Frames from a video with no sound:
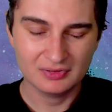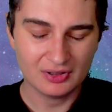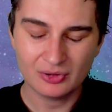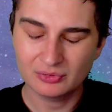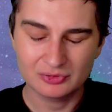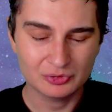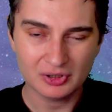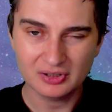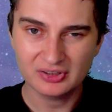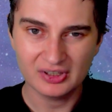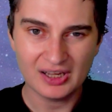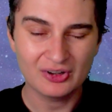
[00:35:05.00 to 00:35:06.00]
all
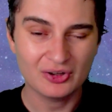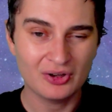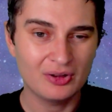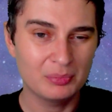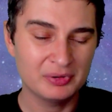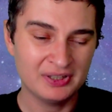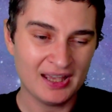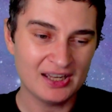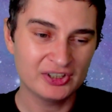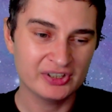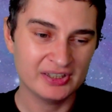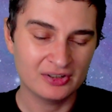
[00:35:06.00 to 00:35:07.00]
drugs and alcohol,
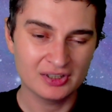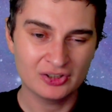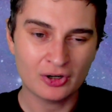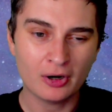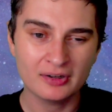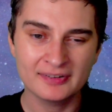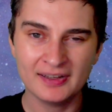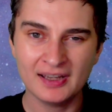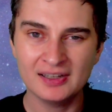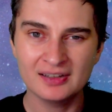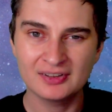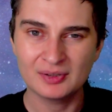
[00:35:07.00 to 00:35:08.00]
potentially on the dark side,
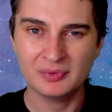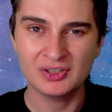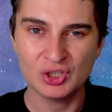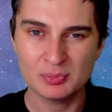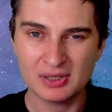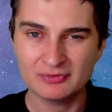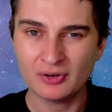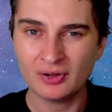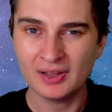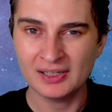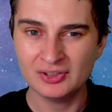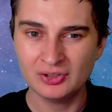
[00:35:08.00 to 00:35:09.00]
that's something that you might fall
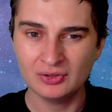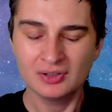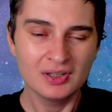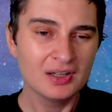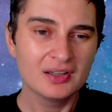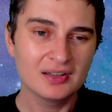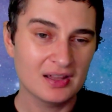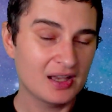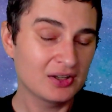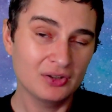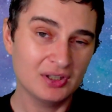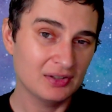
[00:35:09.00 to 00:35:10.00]
into that
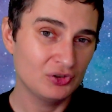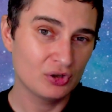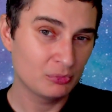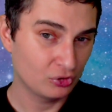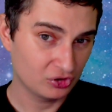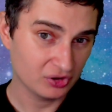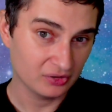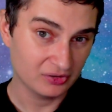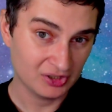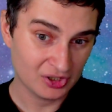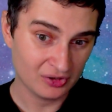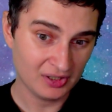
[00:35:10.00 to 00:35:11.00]
could give you emotional
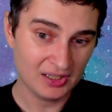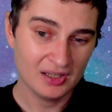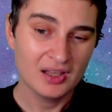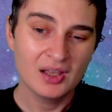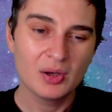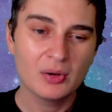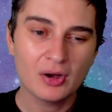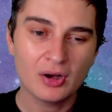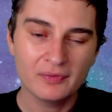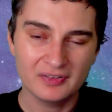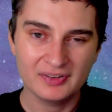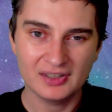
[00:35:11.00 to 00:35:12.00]
security,
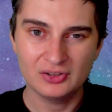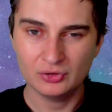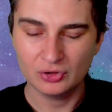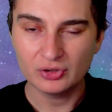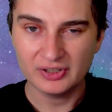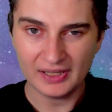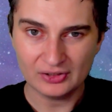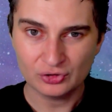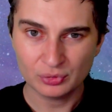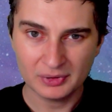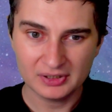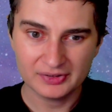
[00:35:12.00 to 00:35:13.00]
obviously to your
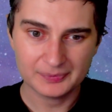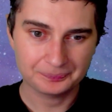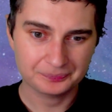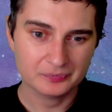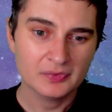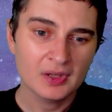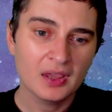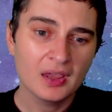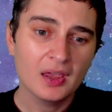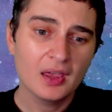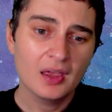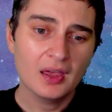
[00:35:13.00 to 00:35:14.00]
detriment,
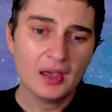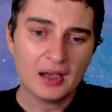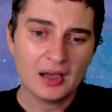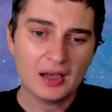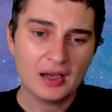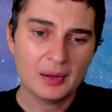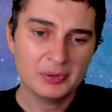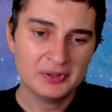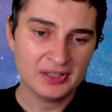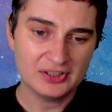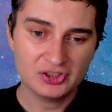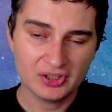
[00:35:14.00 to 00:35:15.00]

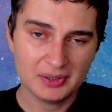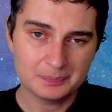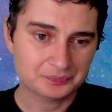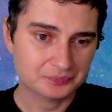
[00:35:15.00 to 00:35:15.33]
potentially.